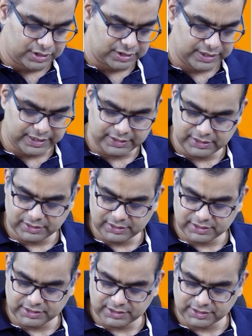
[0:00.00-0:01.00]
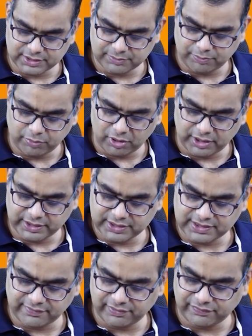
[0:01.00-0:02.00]
Then
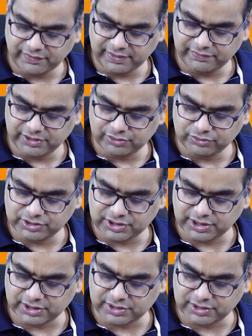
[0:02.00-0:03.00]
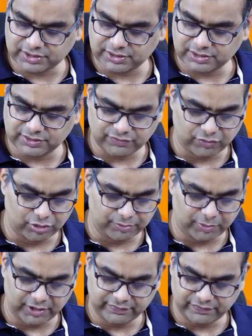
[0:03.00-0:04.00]
0.75 into 6 is
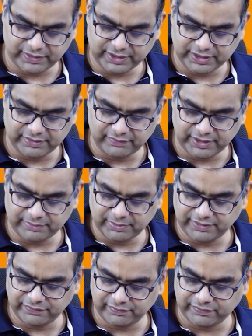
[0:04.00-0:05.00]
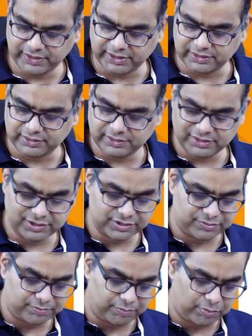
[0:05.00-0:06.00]
4.5, divide by 15
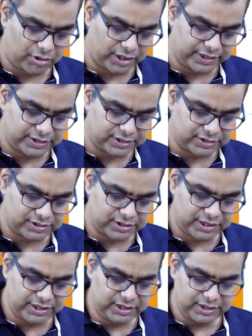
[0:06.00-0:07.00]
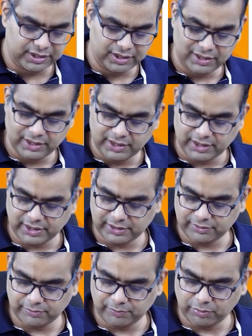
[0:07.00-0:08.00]
is 0.3,
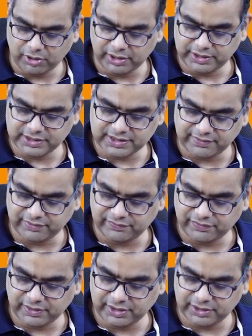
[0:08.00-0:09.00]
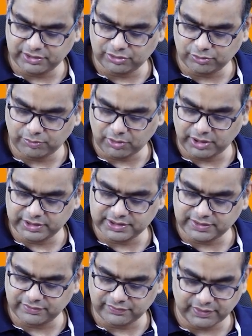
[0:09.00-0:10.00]
and 0.75 into
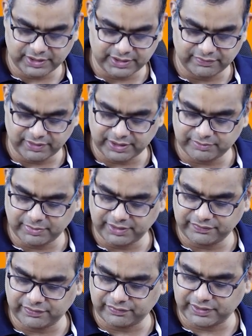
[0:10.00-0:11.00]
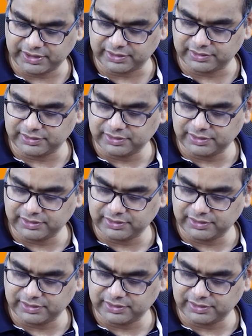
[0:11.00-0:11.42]
0.75 divided by 15